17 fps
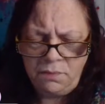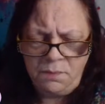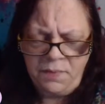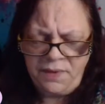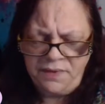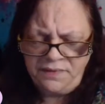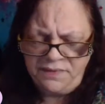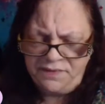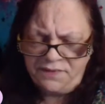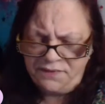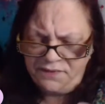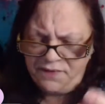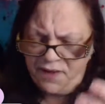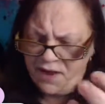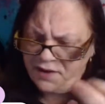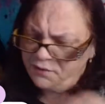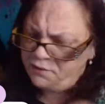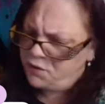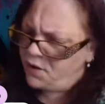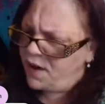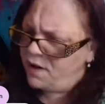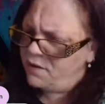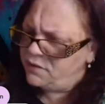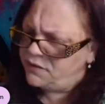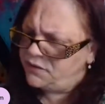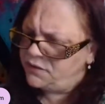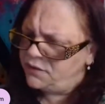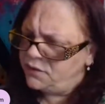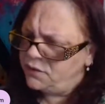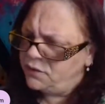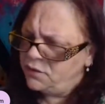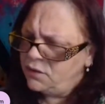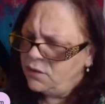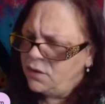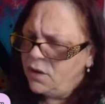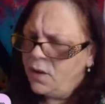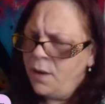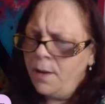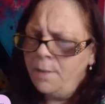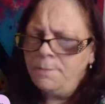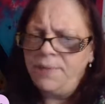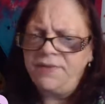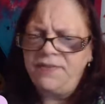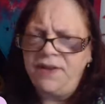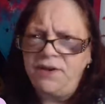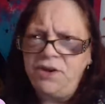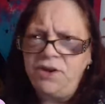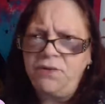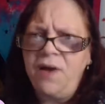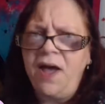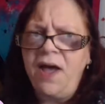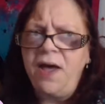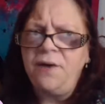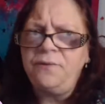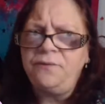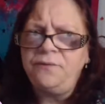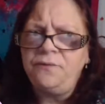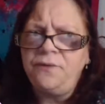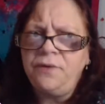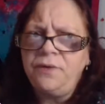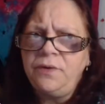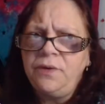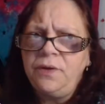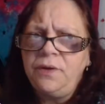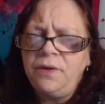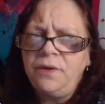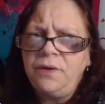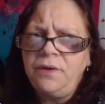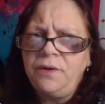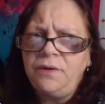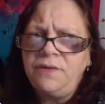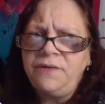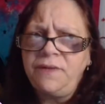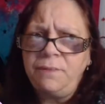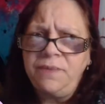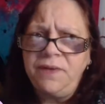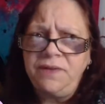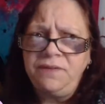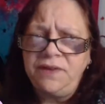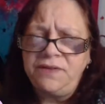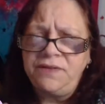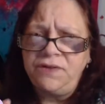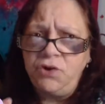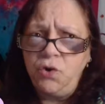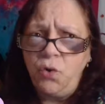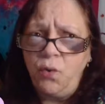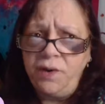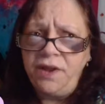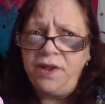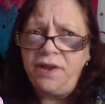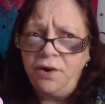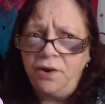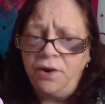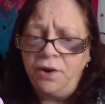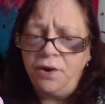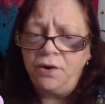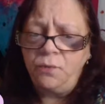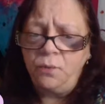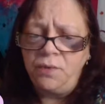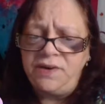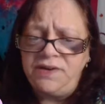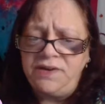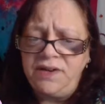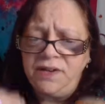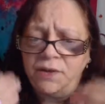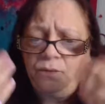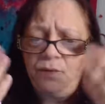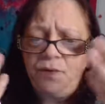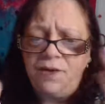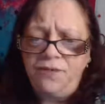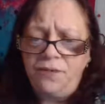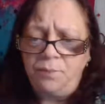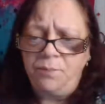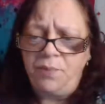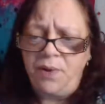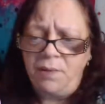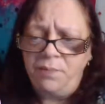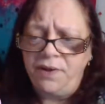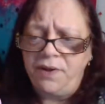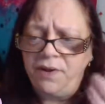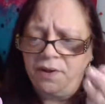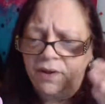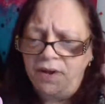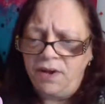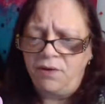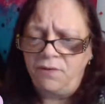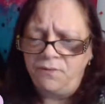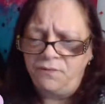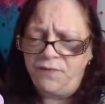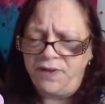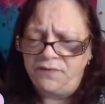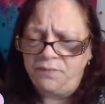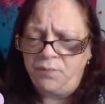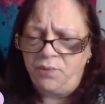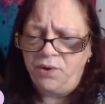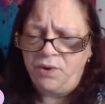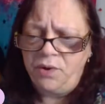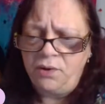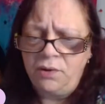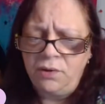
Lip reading: inside of your house, but then you have something that's annoying her when dealing with the public here on Facebook.